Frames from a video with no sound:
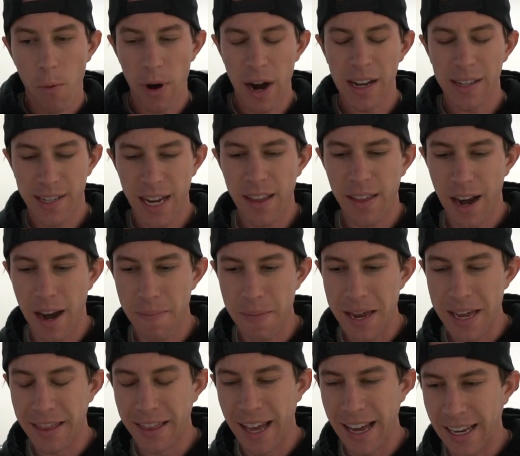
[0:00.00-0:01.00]
When I say that, I
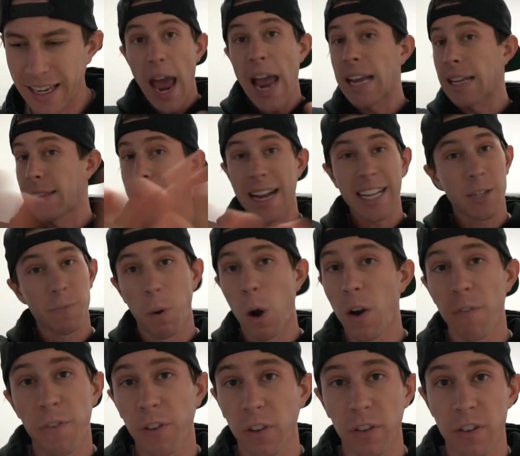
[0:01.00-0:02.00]
mean like, hey, that's
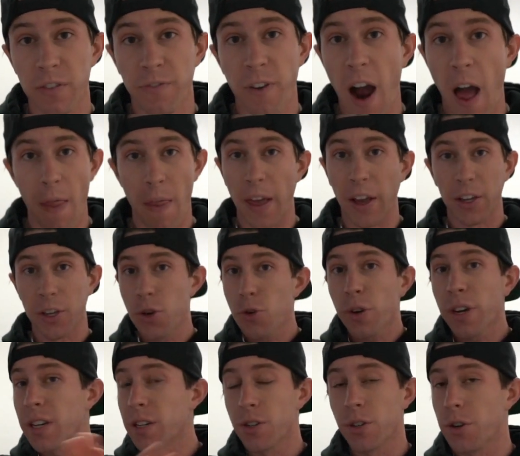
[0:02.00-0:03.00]
perfectly fine. Like, you
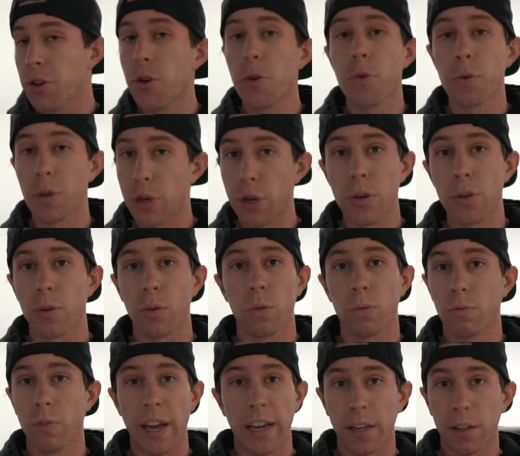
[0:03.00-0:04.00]
can do you.
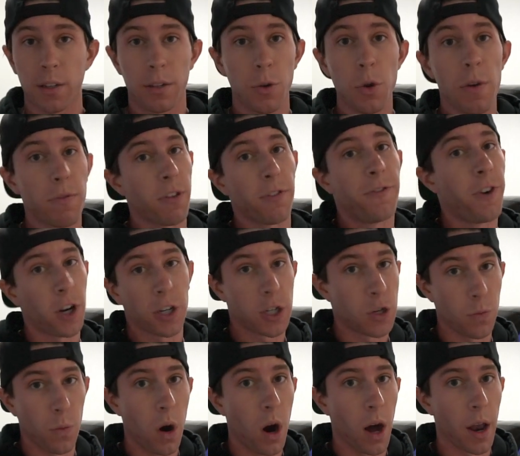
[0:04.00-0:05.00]
Like, do whatever the fuck
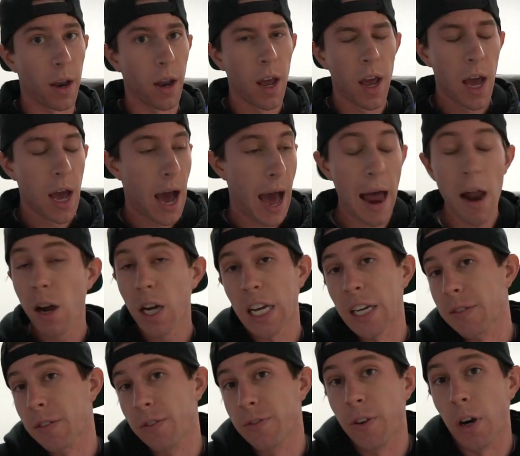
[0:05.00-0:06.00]
you want. I don't
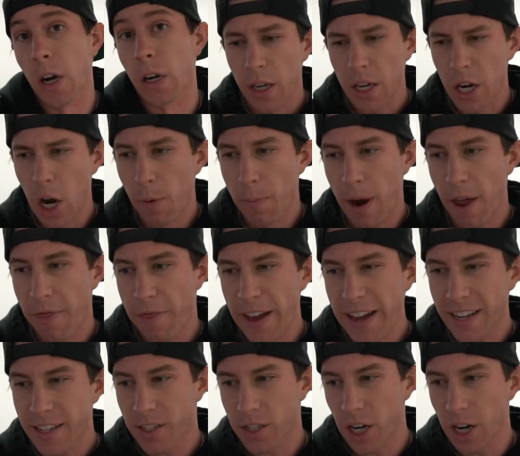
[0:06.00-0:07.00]
give a fuck. You know, but I
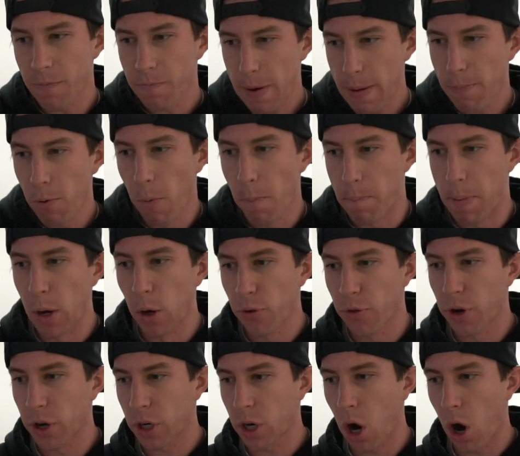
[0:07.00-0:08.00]
think certain people build
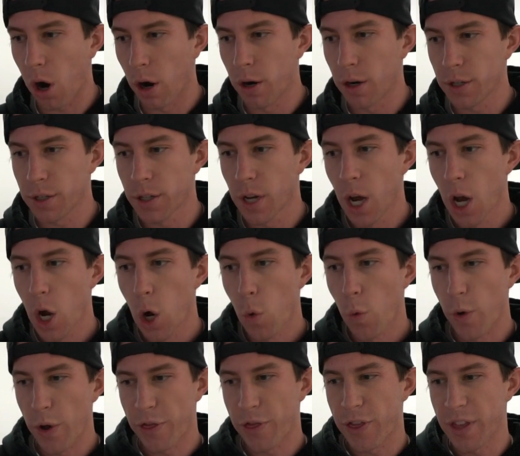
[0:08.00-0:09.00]
their cars
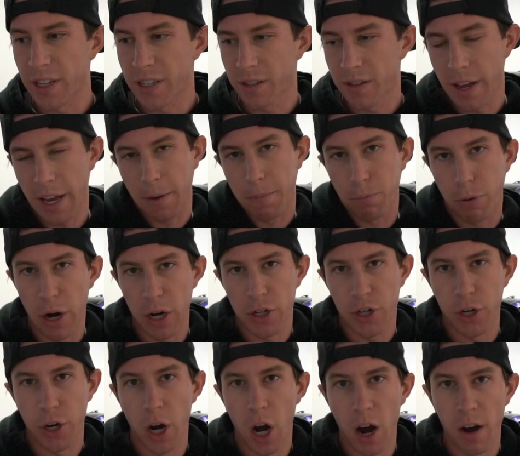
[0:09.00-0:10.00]
with this like
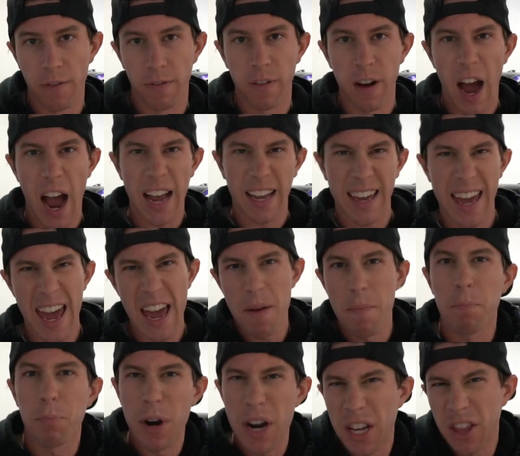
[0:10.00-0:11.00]
pressure of I can't
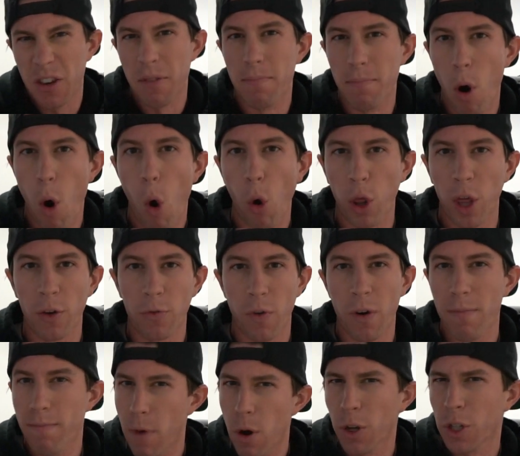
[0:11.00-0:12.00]
break the mold of
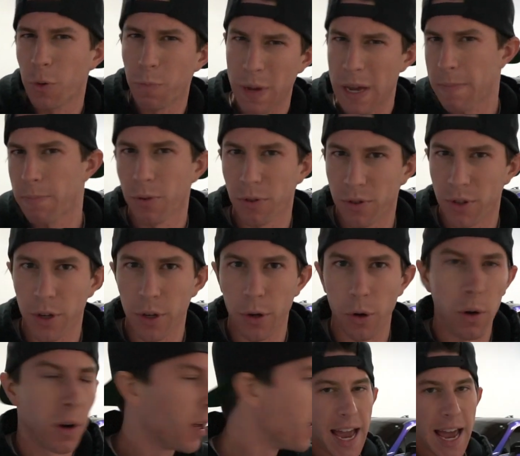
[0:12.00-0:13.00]
what most people do.
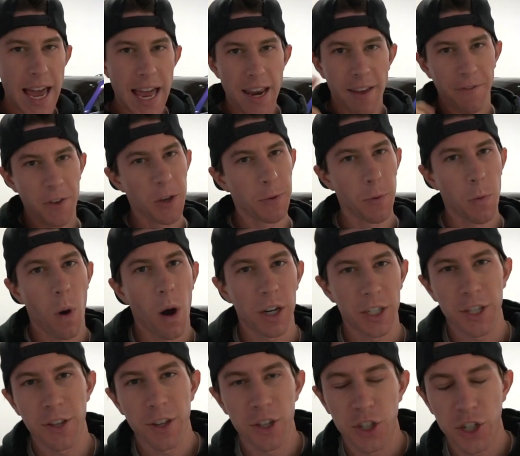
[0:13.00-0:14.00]
And if you've been
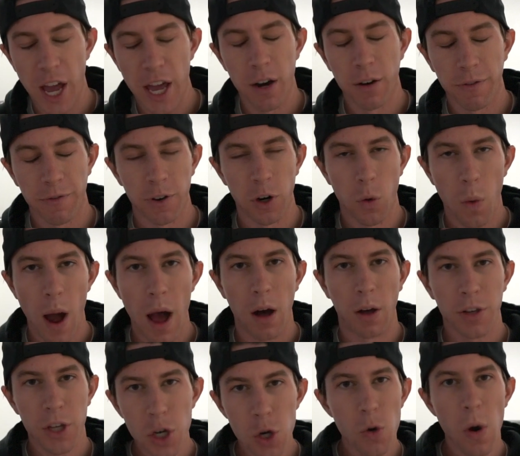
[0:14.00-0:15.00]
watching this channel for a
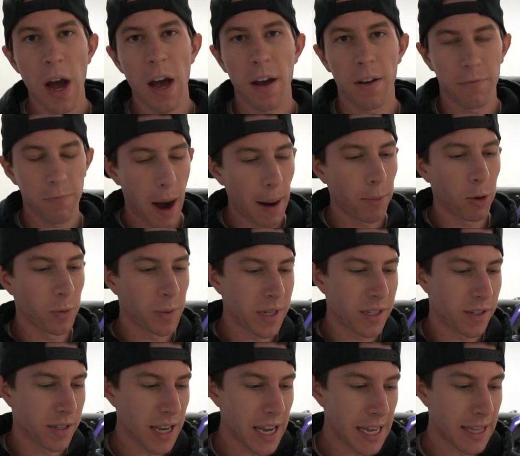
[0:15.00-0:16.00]
while, you have probably
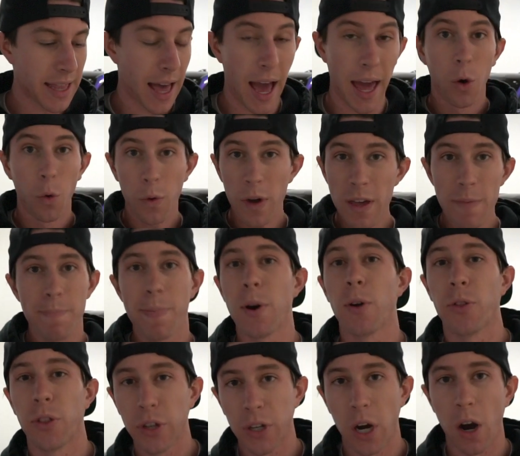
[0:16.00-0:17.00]
seen that we
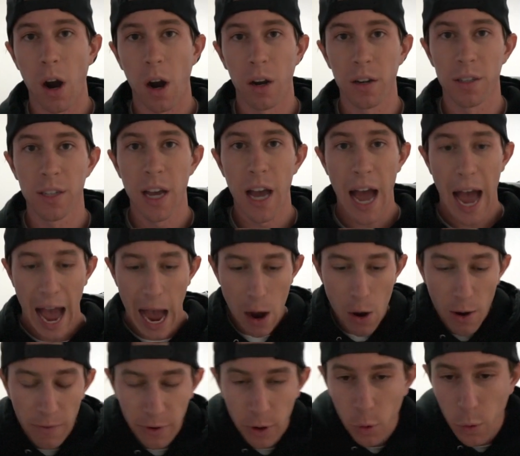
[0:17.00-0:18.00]
build the cars
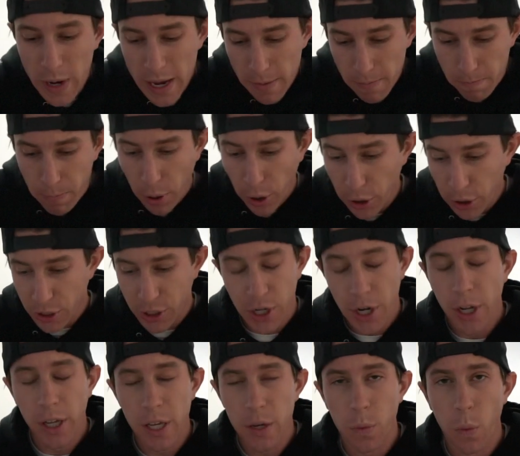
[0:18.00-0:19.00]
however we
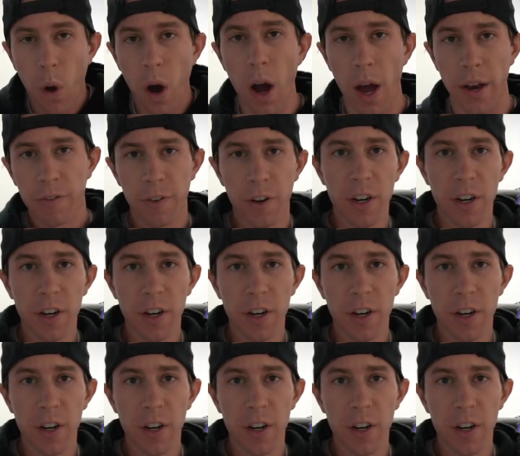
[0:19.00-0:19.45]
personally want.